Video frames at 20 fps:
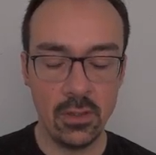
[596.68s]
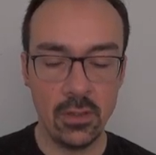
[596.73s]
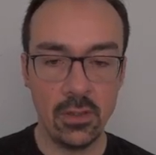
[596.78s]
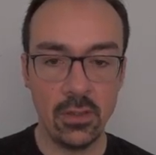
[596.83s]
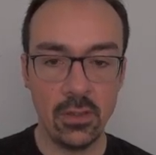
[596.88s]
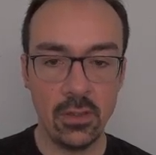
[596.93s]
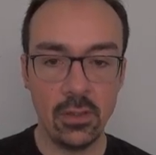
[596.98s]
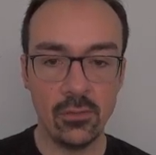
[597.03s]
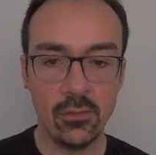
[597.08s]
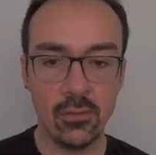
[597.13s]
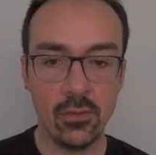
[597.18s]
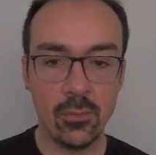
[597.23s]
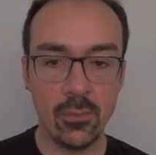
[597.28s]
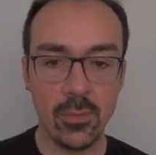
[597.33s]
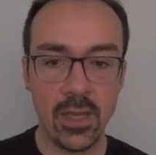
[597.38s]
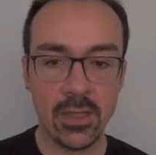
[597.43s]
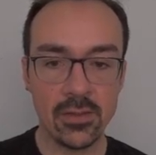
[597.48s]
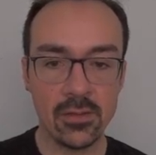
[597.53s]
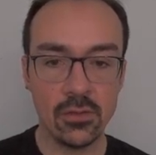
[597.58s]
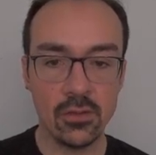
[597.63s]
into the
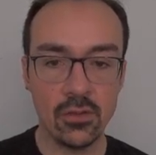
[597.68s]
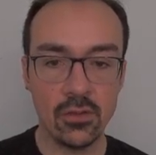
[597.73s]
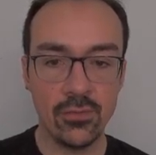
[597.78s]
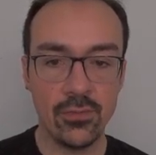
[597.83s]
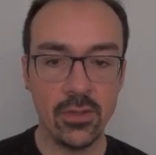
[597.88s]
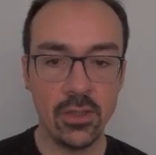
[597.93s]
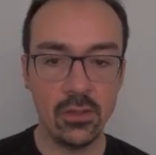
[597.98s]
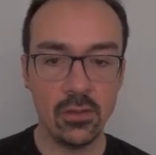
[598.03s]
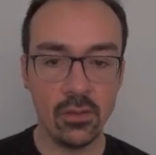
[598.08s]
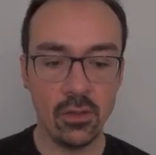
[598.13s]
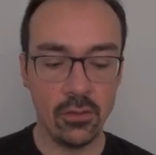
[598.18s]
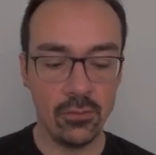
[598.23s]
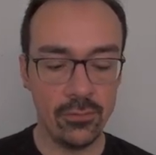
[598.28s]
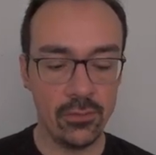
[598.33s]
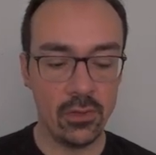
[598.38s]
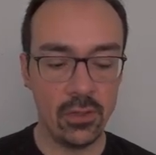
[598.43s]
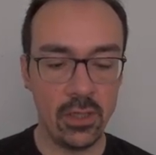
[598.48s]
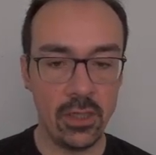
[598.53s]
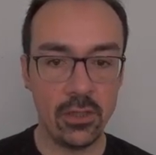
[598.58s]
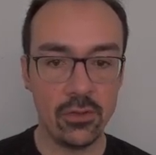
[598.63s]
message field of
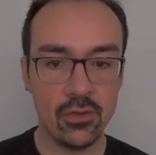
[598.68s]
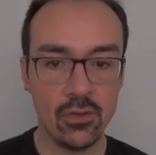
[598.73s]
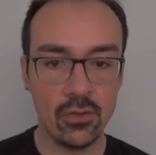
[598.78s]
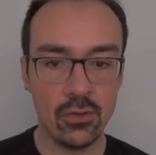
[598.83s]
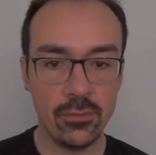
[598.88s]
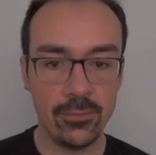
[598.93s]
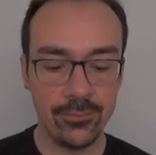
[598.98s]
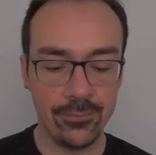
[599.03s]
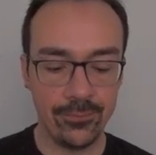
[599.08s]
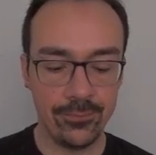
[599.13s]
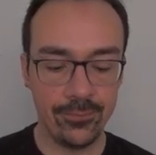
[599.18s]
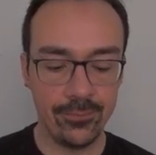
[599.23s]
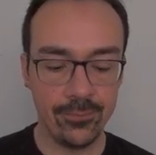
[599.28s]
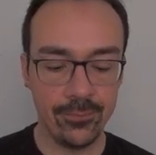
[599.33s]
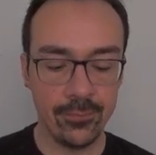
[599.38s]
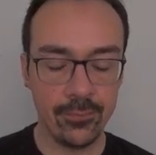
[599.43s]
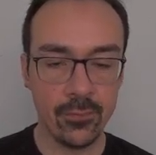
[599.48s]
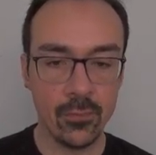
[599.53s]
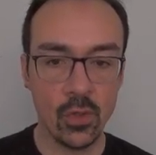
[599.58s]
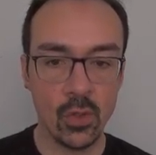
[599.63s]
the ledger.
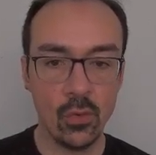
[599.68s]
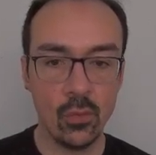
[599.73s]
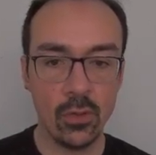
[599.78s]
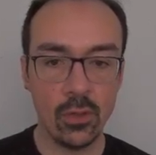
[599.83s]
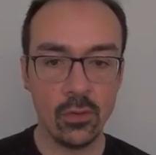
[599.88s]
We're